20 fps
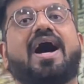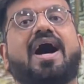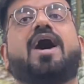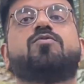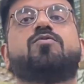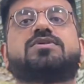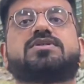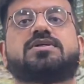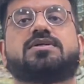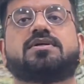
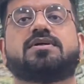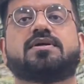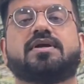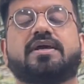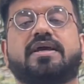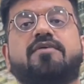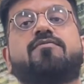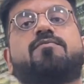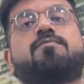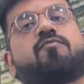out
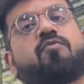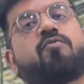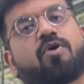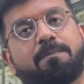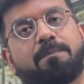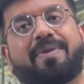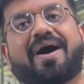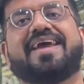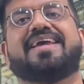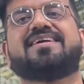for
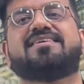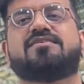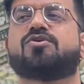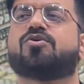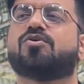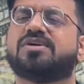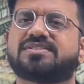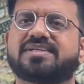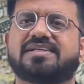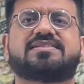buying
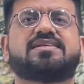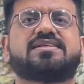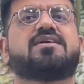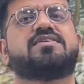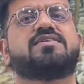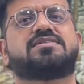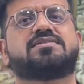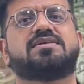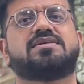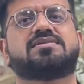goods and
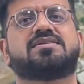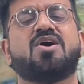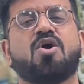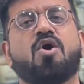services